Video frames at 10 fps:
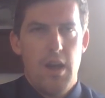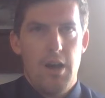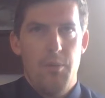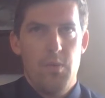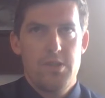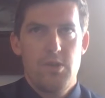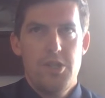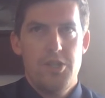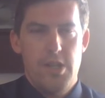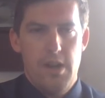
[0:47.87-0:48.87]
uh, was
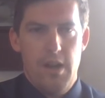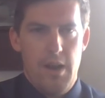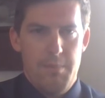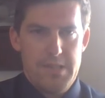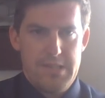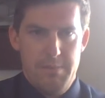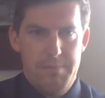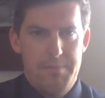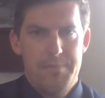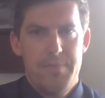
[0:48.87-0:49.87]
Christian, not Muslim.
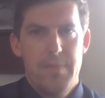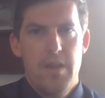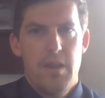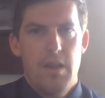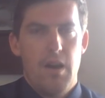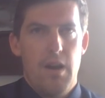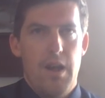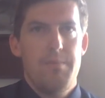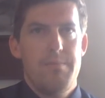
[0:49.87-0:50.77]
Right?